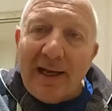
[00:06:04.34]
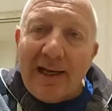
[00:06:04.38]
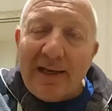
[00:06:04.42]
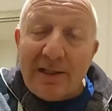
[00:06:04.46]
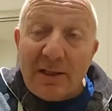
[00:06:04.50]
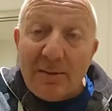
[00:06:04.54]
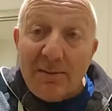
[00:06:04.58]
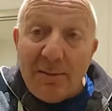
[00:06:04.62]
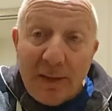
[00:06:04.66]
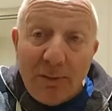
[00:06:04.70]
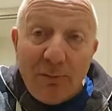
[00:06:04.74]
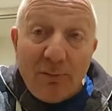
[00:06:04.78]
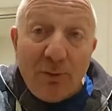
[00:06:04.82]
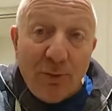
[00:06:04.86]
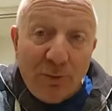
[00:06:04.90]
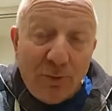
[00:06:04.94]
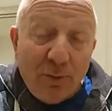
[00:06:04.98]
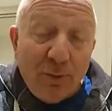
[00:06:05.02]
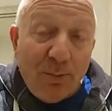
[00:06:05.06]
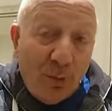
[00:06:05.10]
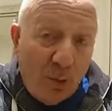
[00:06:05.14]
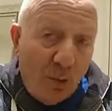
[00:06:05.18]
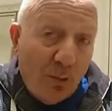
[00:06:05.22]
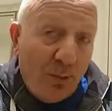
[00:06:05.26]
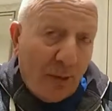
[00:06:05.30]
as a member of
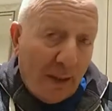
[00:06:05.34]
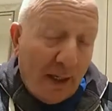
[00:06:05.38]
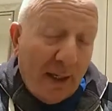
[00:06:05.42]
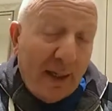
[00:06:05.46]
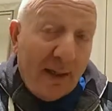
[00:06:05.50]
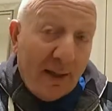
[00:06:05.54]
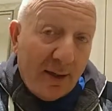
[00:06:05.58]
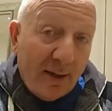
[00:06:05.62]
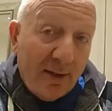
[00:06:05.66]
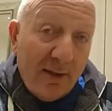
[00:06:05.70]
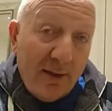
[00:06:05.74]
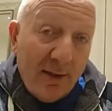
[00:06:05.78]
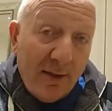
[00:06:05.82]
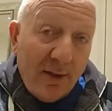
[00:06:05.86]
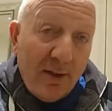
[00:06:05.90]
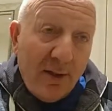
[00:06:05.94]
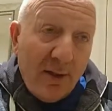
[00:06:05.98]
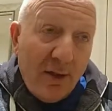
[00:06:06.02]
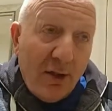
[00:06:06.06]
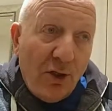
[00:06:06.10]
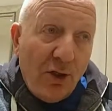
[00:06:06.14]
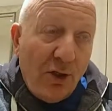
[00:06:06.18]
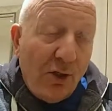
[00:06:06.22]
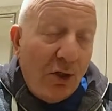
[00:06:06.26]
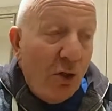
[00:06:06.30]
the public,
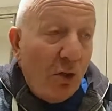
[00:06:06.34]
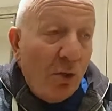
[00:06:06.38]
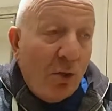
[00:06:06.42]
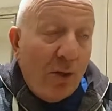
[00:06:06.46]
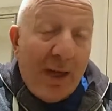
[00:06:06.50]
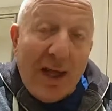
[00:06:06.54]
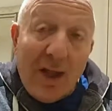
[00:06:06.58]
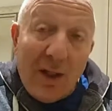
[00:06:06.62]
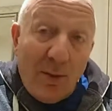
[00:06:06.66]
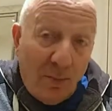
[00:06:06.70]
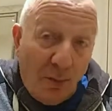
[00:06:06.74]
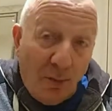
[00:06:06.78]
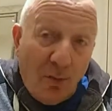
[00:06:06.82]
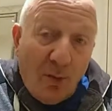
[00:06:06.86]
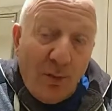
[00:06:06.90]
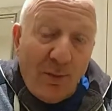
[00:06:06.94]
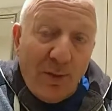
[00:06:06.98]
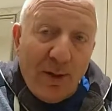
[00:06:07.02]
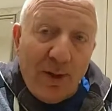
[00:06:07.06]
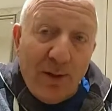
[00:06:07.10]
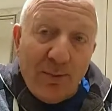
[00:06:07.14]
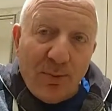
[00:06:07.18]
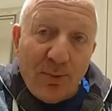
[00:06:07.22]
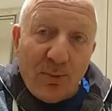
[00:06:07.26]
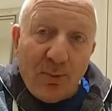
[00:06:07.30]
you can help other
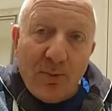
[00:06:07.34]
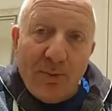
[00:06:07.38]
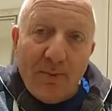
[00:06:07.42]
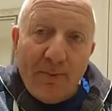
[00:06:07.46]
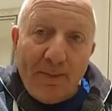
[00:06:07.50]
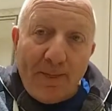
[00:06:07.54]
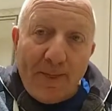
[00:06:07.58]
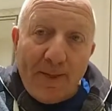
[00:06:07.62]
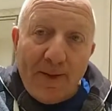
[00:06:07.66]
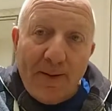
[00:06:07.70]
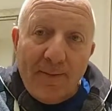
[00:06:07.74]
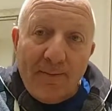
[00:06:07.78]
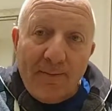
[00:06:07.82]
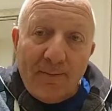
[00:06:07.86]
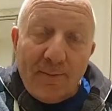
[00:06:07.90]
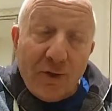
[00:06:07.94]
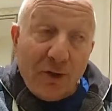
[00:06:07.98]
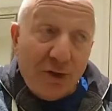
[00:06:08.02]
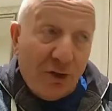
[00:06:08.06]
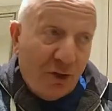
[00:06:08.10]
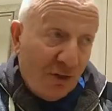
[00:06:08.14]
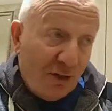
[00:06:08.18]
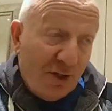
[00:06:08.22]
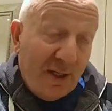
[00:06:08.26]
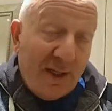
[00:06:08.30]
people
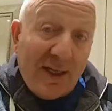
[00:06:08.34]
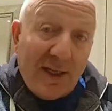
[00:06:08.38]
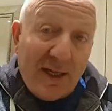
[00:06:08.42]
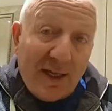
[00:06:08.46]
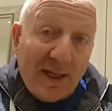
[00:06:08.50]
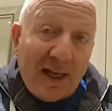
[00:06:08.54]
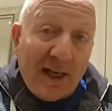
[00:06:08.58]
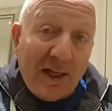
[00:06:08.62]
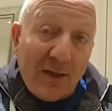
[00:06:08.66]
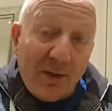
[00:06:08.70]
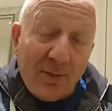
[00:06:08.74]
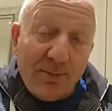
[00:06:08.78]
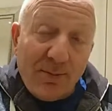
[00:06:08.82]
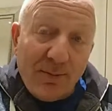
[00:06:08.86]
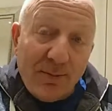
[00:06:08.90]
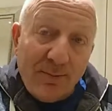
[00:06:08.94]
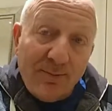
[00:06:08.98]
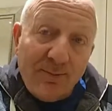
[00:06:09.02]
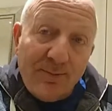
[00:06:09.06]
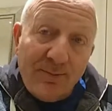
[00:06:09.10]
that are seeking help.